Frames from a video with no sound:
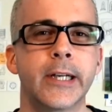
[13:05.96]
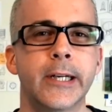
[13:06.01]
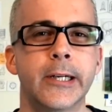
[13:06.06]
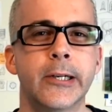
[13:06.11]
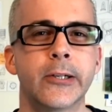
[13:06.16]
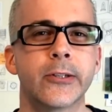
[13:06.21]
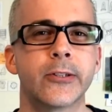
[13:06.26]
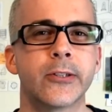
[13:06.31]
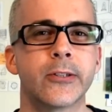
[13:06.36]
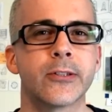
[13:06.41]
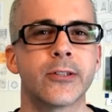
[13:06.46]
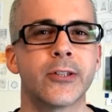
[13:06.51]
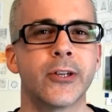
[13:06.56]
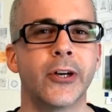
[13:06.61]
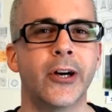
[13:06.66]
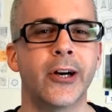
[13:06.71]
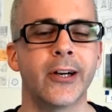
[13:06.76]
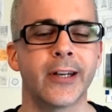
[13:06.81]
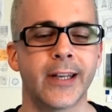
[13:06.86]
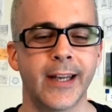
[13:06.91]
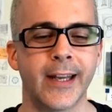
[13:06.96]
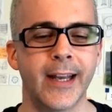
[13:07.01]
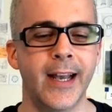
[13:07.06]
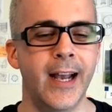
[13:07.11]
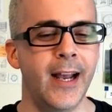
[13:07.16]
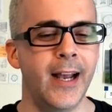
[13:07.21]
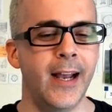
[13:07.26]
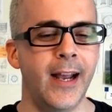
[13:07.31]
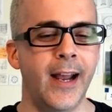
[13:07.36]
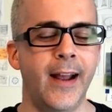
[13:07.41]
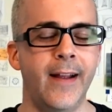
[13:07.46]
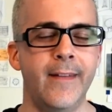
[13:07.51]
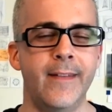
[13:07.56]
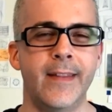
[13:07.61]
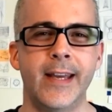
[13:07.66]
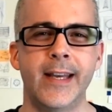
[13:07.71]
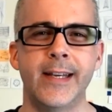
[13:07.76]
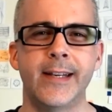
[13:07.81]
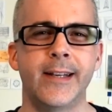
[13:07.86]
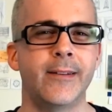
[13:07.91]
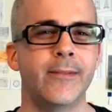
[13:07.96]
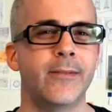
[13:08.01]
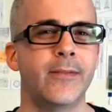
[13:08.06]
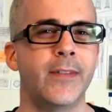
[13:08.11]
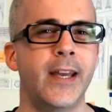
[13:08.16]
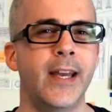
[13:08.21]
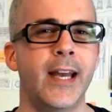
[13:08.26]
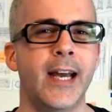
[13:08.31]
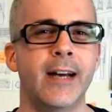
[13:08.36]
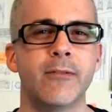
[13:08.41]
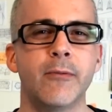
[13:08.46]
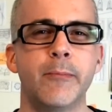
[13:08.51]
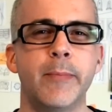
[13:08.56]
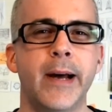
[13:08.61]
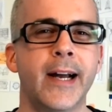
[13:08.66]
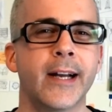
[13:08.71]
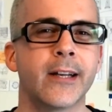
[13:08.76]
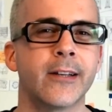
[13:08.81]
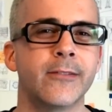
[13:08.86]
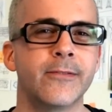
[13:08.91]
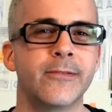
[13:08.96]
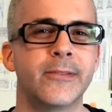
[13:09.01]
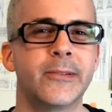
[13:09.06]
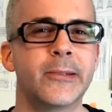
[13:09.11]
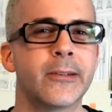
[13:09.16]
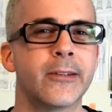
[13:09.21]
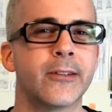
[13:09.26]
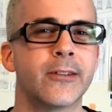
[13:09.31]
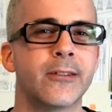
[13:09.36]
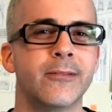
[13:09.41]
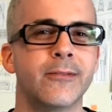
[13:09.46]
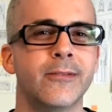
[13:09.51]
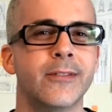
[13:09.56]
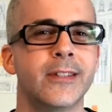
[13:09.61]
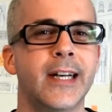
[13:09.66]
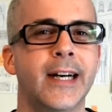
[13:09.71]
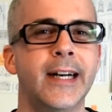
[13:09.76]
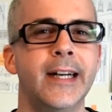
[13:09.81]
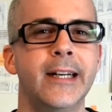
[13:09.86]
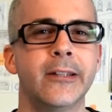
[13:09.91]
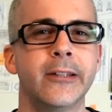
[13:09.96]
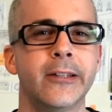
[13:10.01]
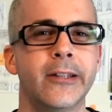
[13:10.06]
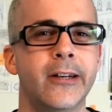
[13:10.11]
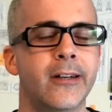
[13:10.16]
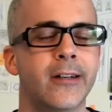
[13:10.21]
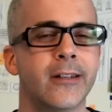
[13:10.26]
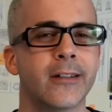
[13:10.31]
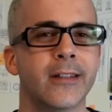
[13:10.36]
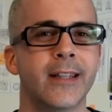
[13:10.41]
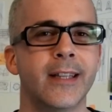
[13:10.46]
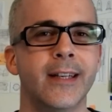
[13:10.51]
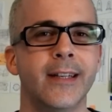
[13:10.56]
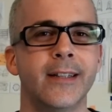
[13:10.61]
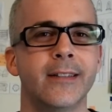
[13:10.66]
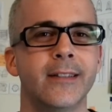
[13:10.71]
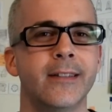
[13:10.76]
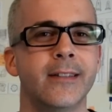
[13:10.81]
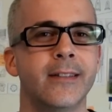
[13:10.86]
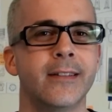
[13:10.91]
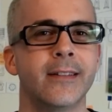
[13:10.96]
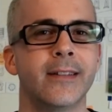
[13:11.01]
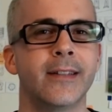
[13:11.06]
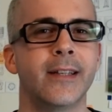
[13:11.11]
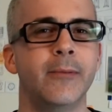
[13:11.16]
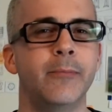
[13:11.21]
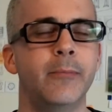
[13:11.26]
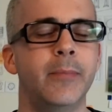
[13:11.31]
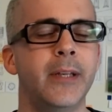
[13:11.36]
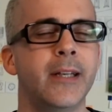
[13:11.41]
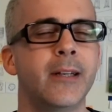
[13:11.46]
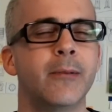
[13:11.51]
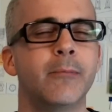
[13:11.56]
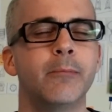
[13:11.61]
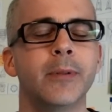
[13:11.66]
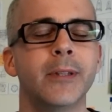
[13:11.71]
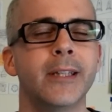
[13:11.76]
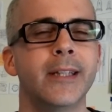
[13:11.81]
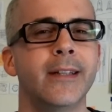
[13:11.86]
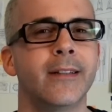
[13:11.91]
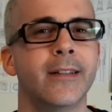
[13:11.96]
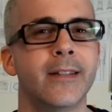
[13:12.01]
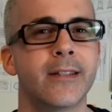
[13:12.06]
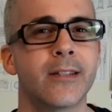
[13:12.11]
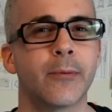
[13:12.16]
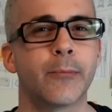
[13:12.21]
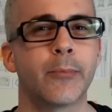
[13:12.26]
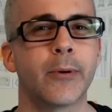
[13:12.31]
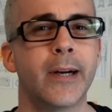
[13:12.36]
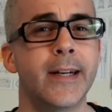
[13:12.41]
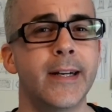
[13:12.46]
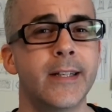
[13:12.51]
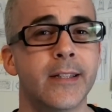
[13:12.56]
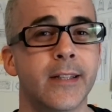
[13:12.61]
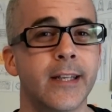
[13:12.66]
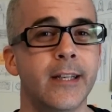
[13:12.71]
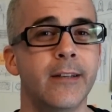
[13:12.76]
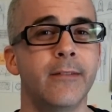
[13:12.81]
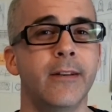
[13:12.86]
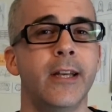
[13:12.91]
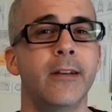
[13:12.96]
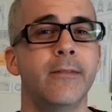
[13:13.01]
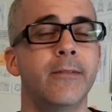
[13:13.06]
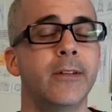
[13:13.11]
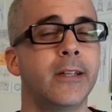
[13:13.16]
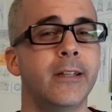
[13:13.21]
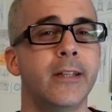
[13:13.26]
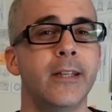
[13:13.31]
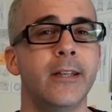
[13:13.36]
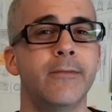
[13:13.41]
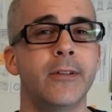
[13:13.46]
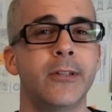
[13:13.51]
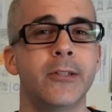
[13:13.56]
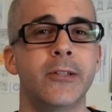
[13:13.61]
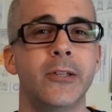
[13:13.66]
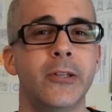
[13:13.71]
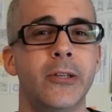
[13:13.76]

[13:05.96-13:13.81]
characters talking, and they have a back and forth dialogue that can be completely surprising, even to